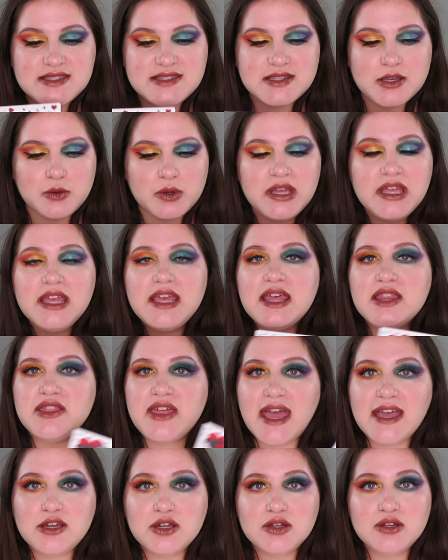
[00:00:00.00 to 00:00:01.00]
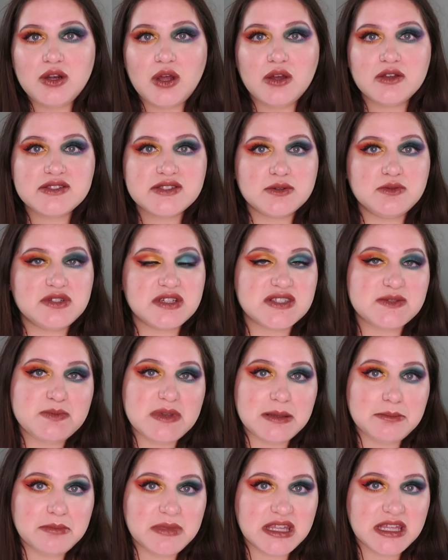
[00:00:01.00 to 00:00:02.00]
So that could also just
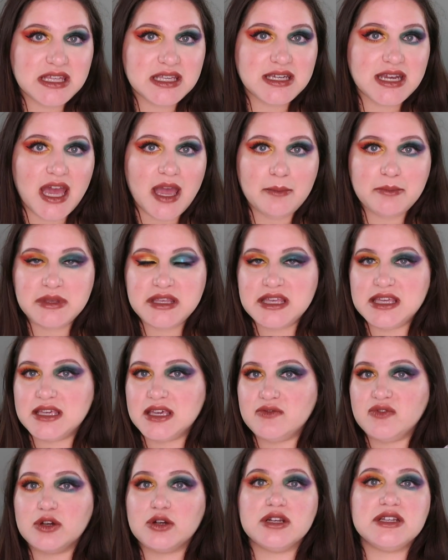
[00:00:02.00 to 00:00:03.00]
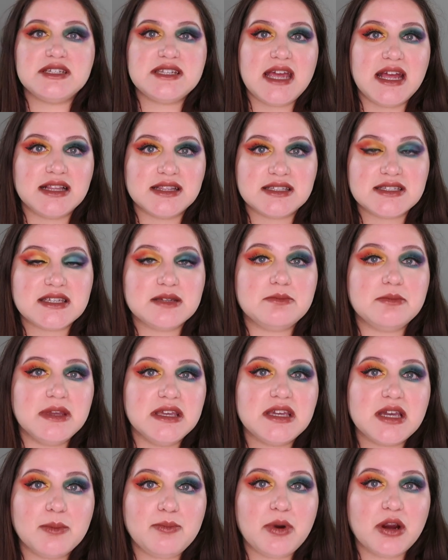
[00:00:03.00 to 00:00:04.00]
be me not being a very talented
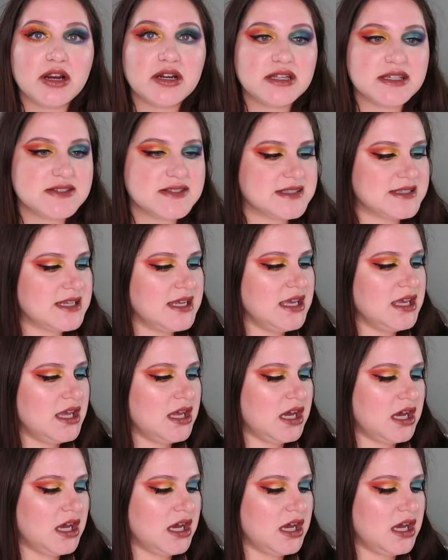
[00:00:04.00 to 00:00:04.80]
makeup artist.